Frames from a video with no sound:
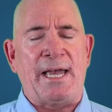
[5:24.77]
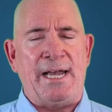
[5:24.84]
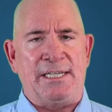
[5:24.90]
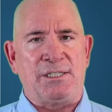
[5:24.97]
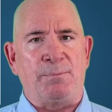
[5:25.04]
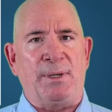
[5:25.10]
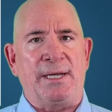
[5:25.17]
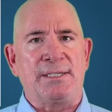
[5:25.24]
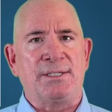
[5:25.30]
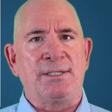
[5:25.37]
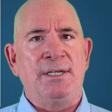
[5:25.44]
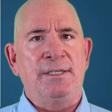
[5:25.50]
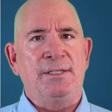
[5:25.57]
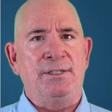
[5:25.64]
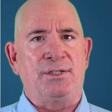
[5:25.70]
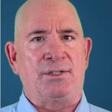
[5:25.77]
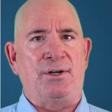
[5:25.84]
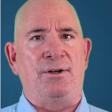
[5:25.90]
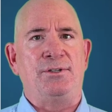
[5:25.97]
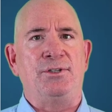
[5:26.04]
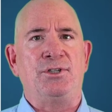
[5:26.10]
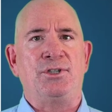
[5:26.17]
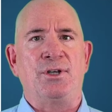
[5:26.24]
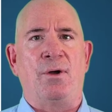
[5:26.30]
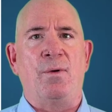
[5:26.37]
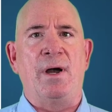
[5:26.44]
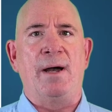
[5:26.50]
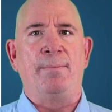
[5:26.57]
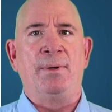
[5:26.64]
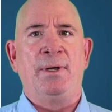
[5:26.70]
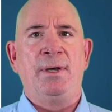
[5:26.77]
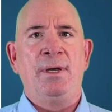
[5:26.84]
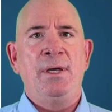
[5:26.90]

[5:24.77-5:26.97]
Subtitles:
aspects that start to show up.